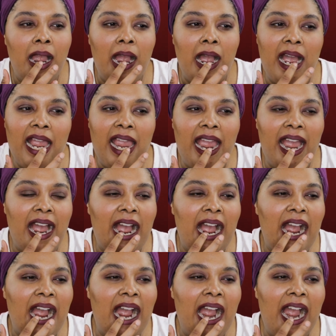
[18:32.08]
Oh,
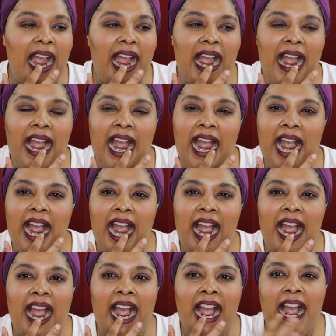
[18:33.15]
yeah.
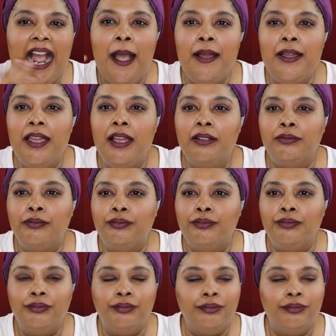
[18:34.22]
Oh, yeah.